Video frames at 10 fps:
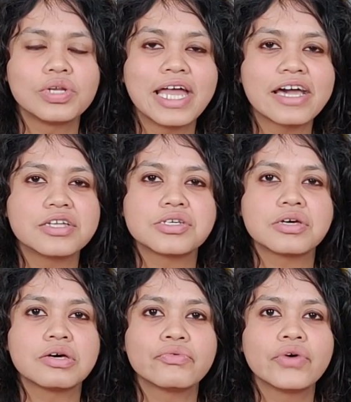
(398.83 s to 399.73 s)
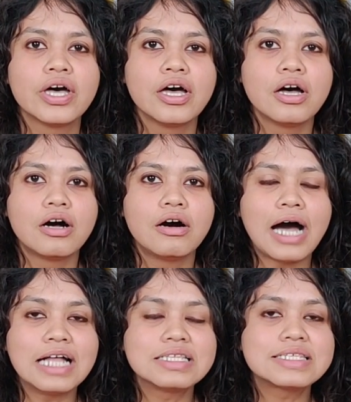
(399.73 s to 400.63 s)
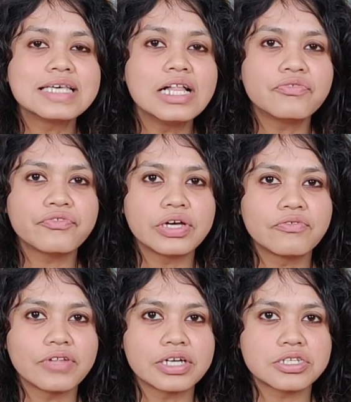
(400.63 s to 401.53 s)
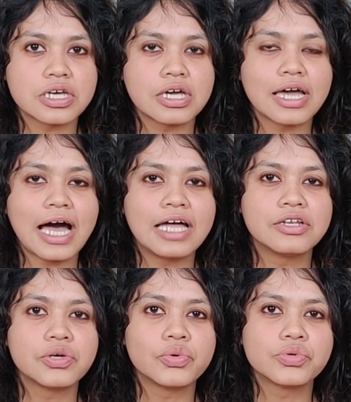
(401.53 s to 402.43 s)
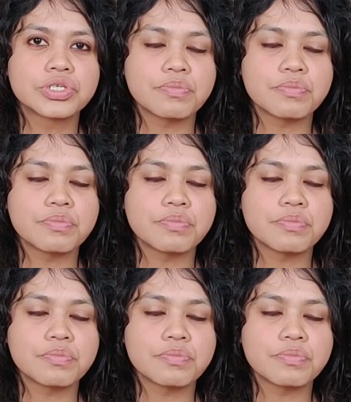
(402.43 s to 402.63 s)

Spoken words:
negative and self-inflicting and,